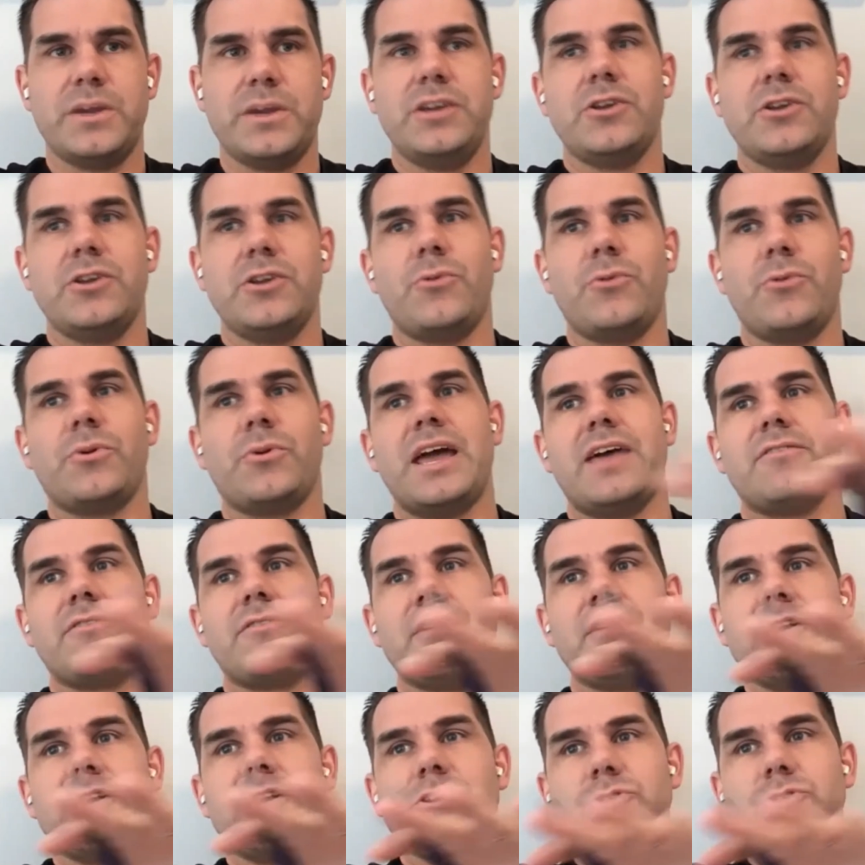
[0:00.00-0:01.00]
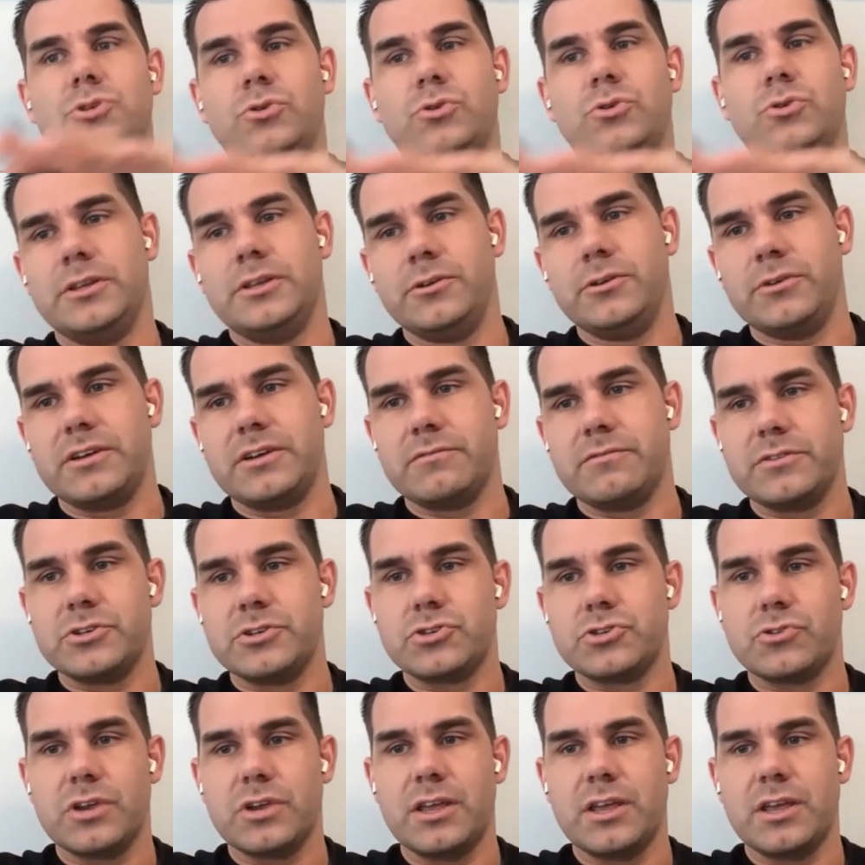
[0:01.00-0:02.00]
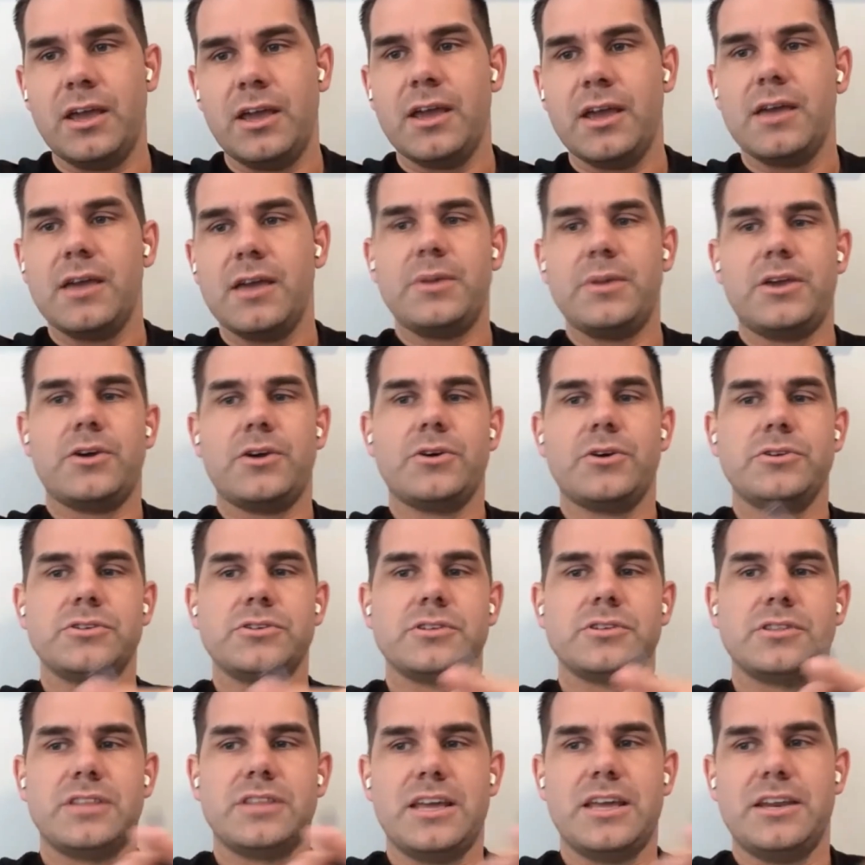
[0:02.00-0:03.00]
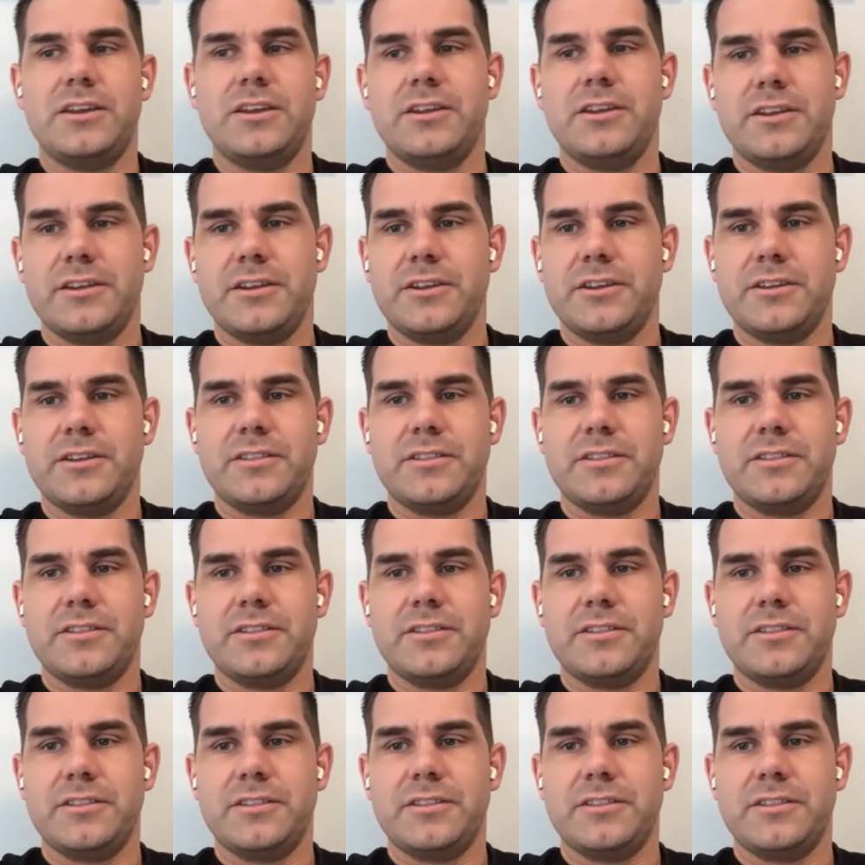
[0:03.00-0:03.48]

But you don't want to have too little inventory, because then